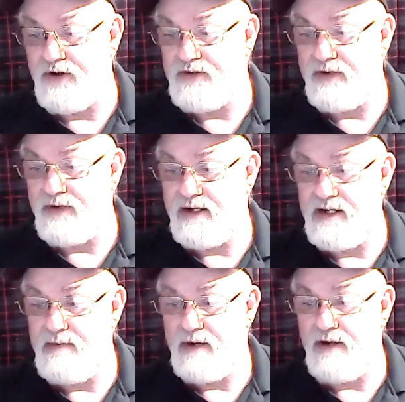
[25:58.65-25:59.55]
so I can
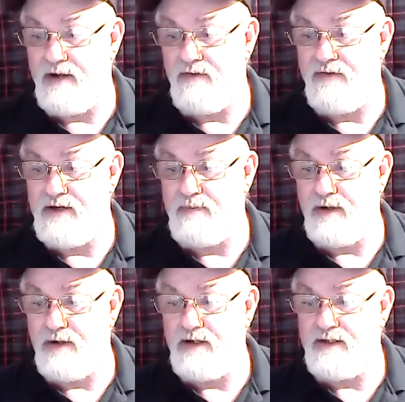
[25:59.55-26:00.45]
keep an eye on Facebook
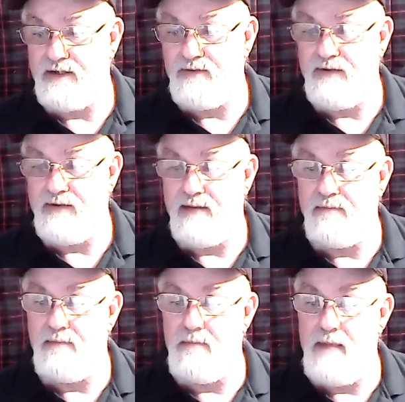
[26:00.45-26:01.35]
because I do get
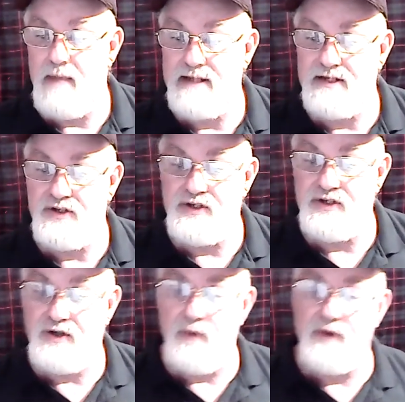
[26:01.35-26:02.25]
messages
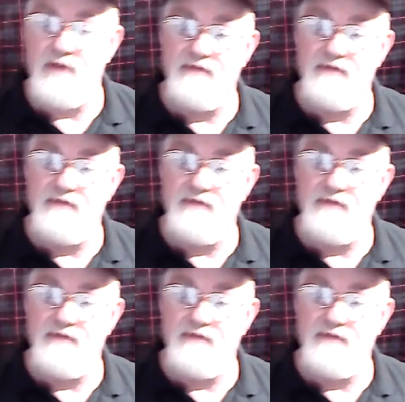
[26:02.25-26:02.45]
going on